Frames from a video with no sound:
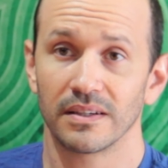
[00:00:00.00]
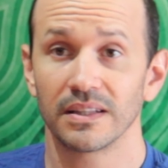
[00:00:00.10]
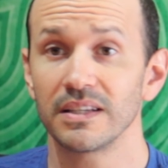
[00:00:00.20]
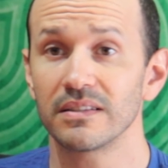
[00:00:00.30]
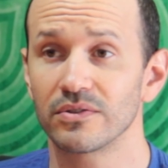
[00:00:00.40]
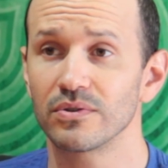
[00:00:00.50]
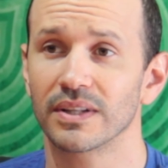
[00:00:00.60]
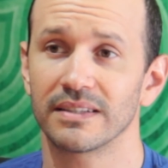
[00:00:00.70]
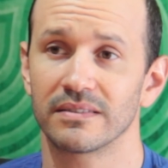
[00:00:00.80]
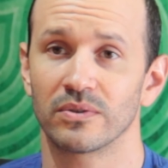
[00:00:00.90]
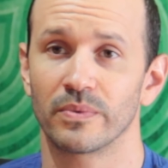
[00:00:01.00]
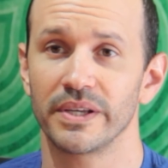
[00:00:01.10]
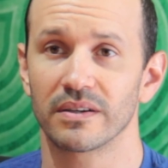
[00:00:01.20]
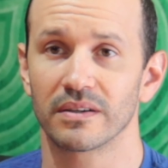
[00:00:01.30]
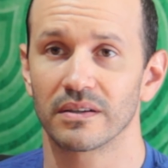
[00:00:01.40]
At least 2 classes a
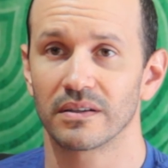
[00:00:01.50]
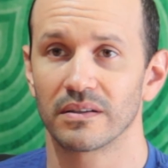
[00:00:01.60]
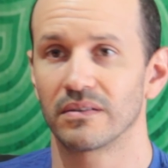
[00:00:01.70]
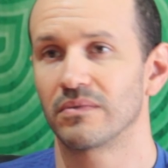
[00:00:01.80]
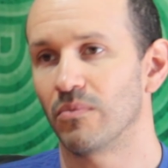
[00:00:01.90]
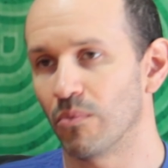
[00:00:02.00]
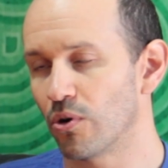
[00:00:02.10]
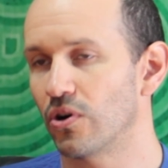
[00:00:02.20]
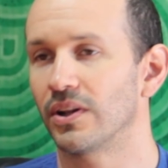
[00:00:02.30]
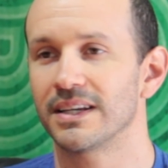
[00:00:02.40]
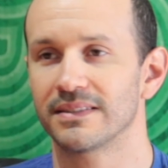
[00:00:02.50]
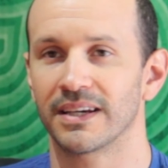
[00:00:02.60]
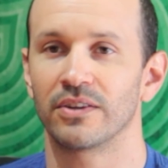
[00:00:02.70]
week, more or less.